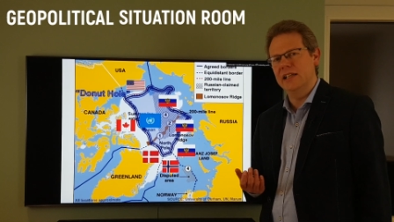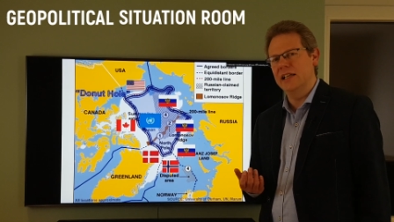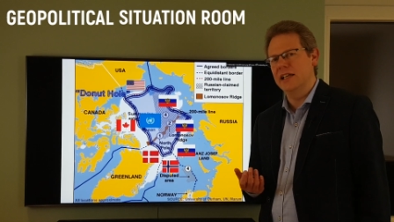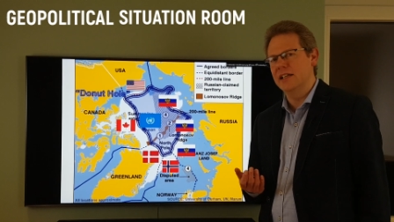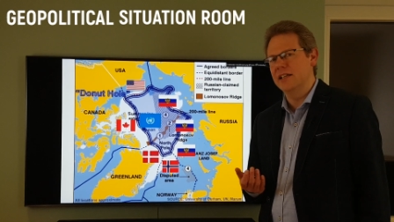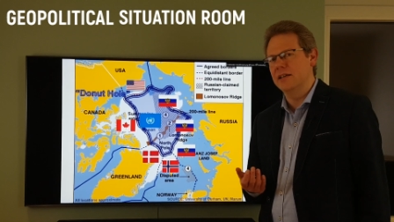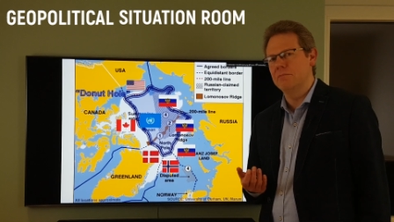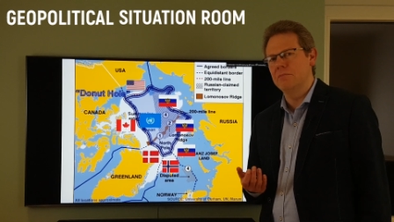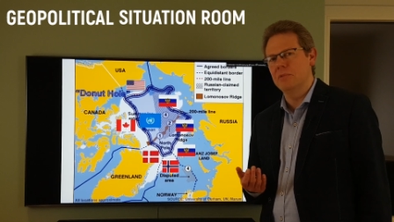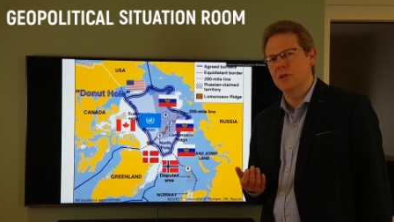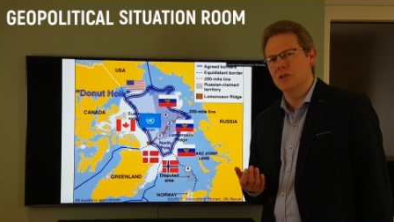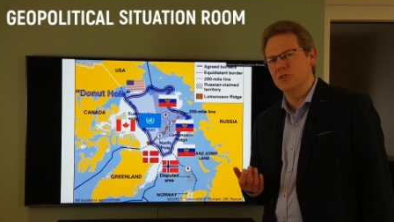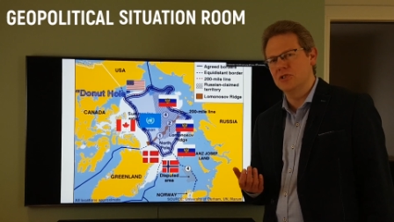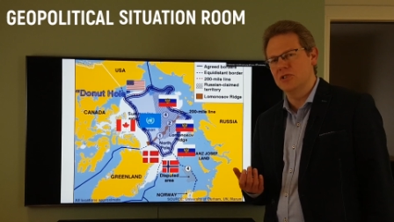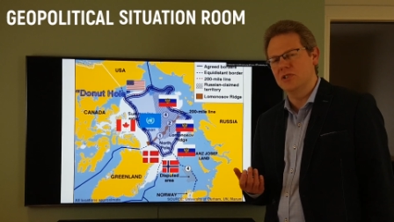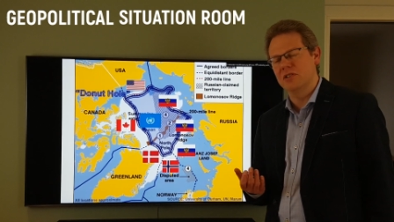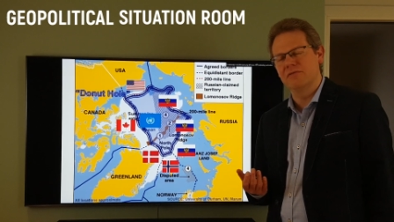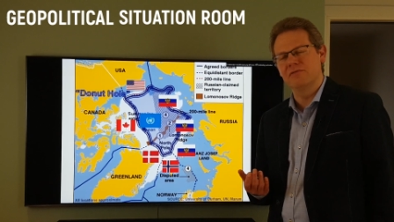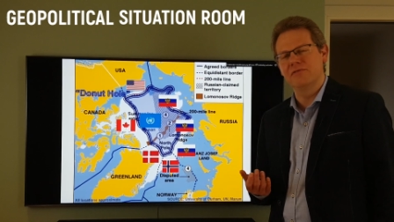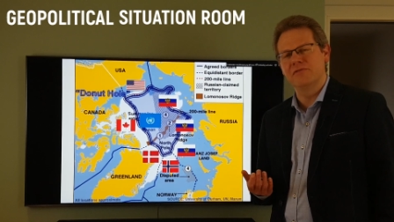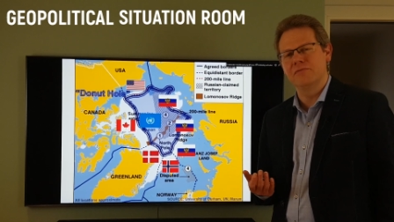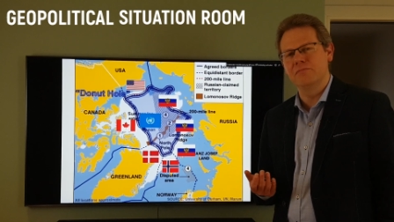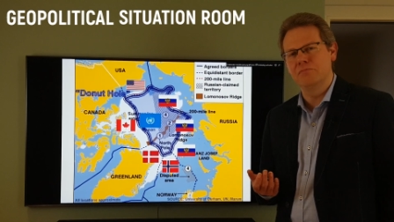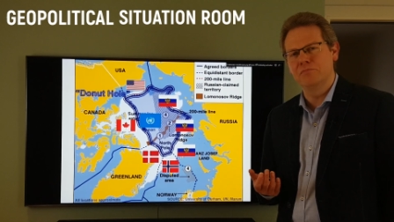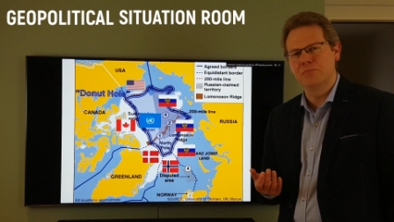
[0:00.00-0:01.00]
that a bunch
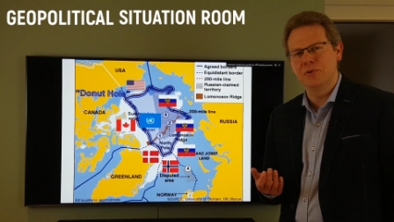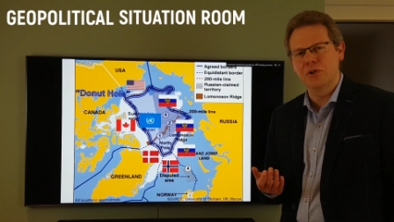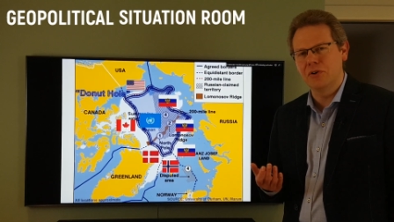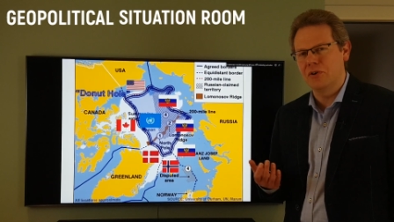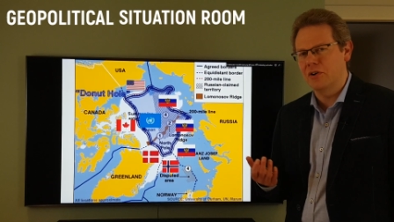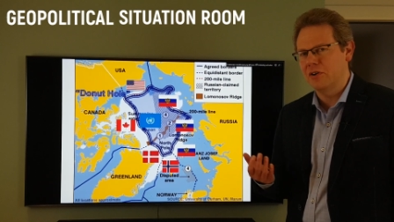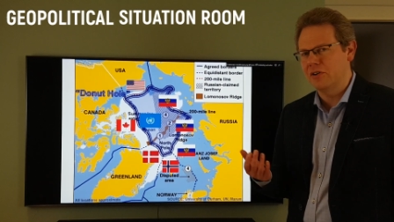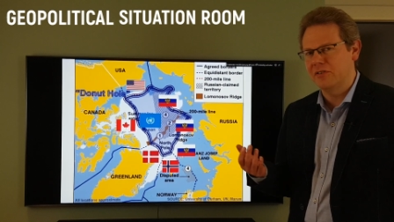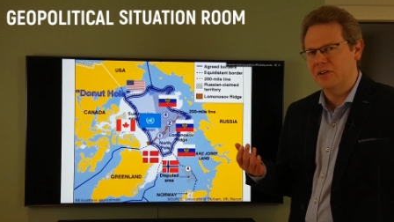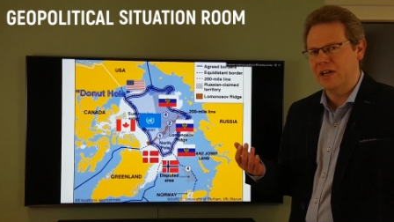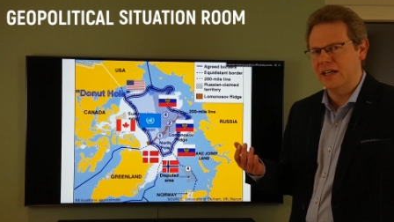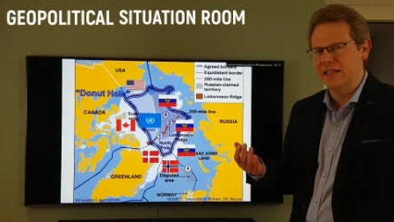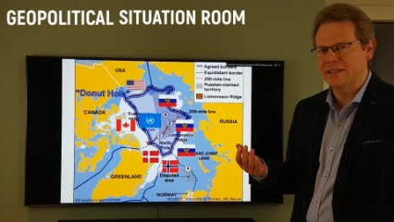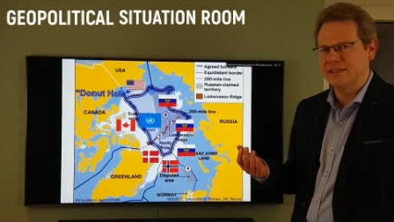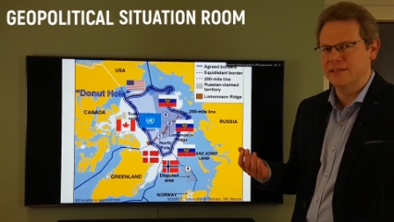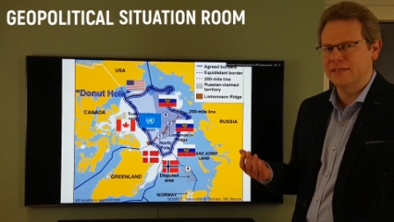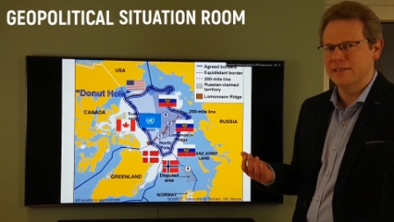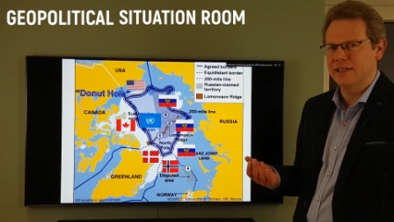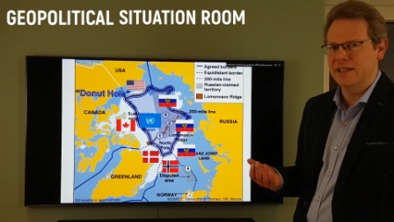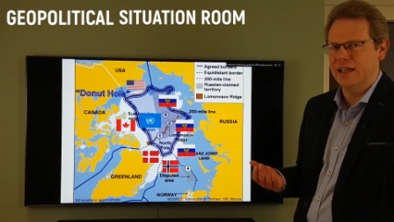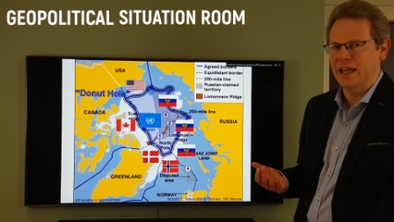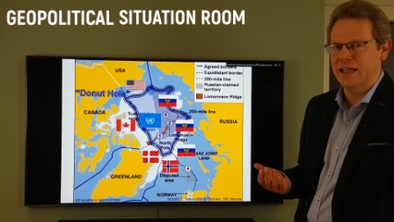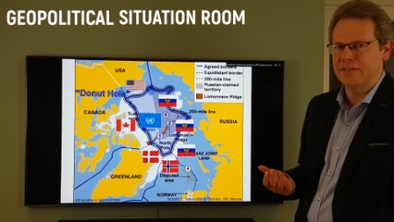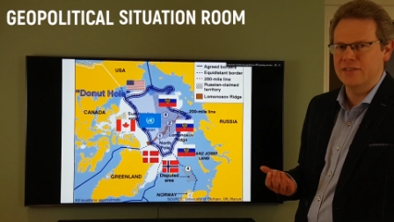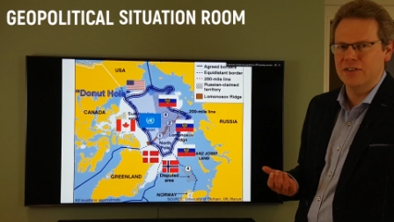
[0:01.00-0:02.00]
of bureaucrats
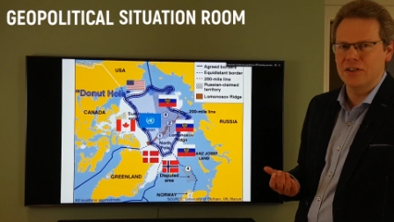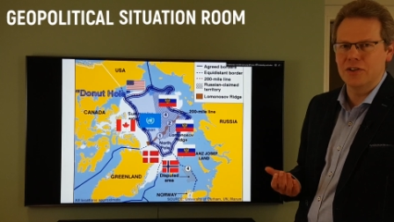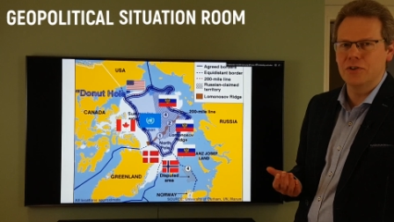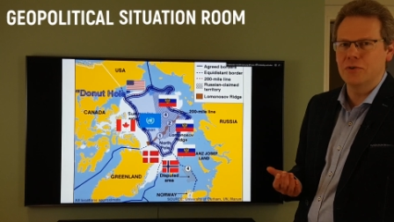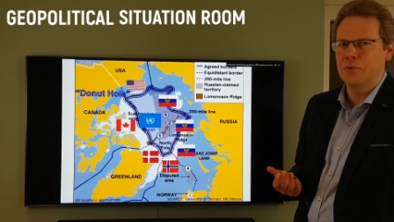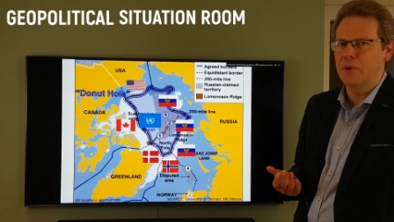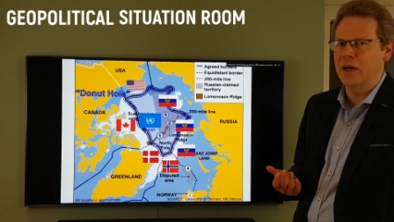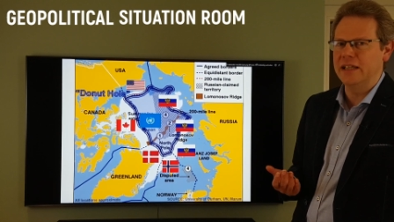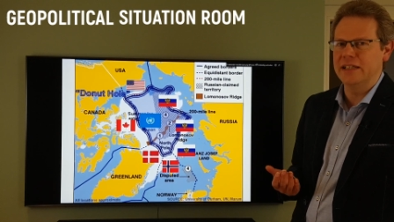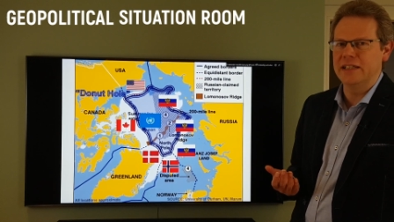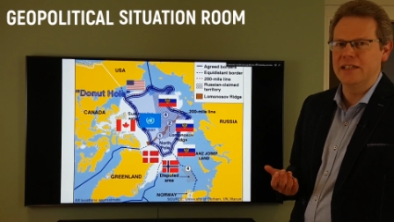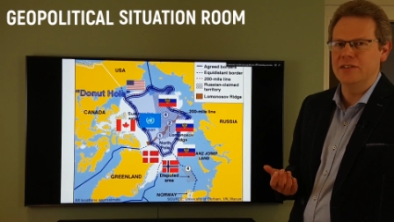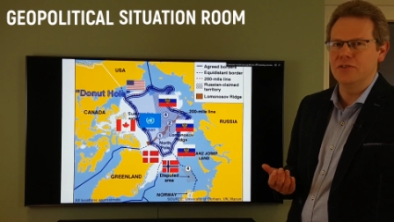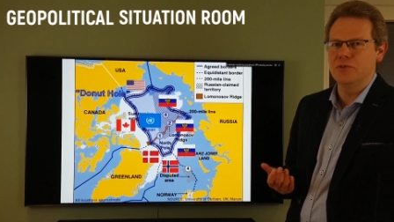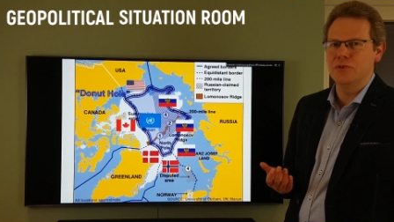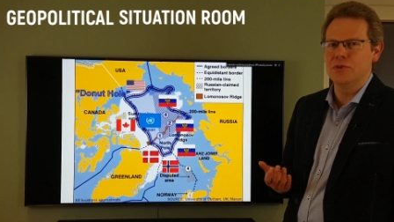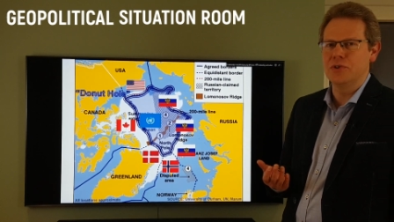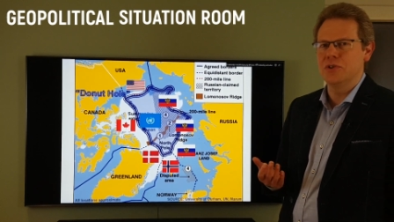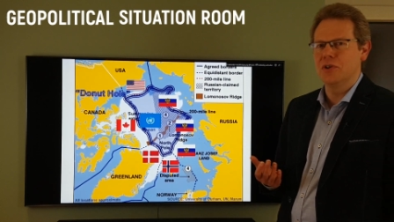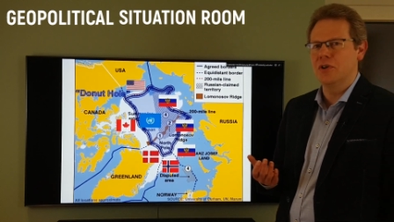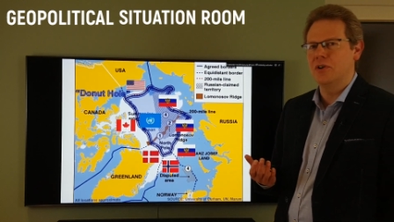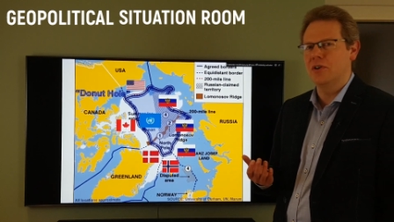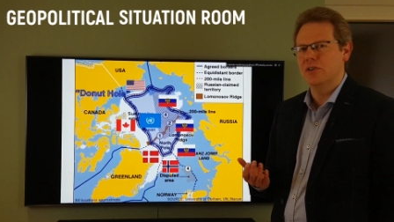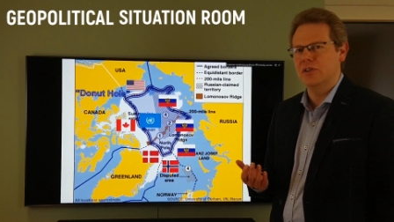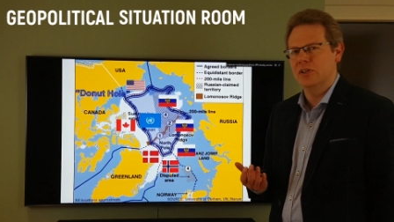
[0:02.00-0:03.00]
at the UN in New
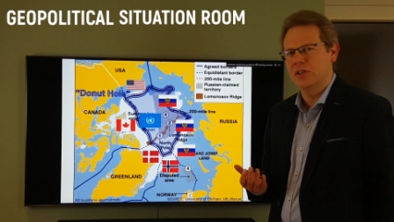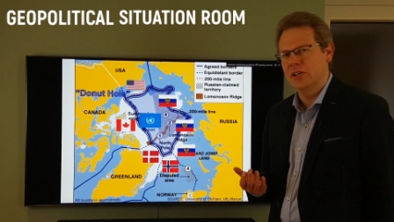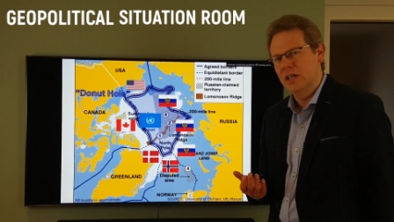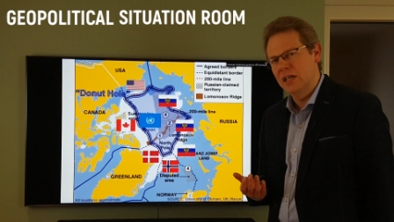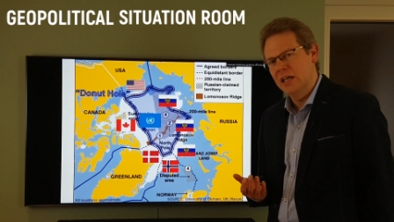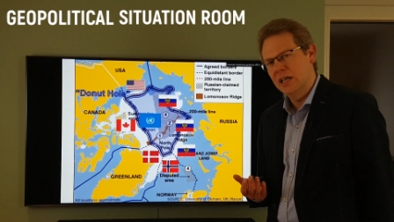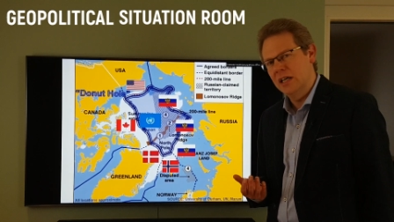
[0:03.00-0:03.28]
York